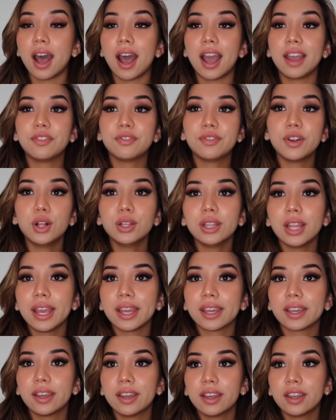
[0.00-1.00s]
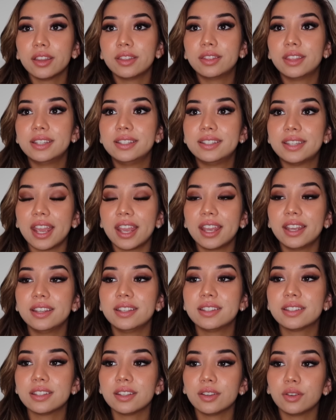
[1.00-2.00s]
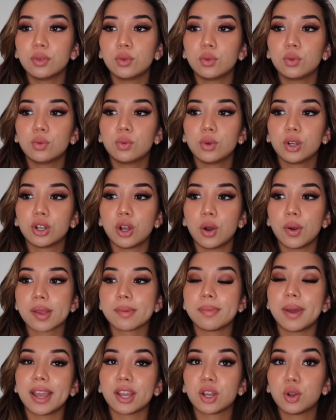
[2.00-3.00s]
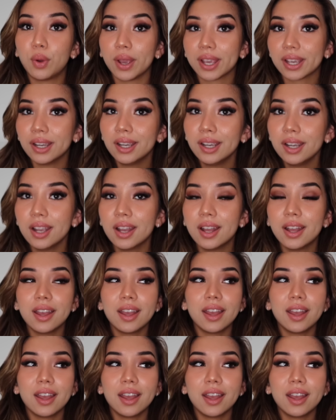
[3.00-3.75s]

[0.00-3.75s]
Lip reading: I felt like the days were going by quicker.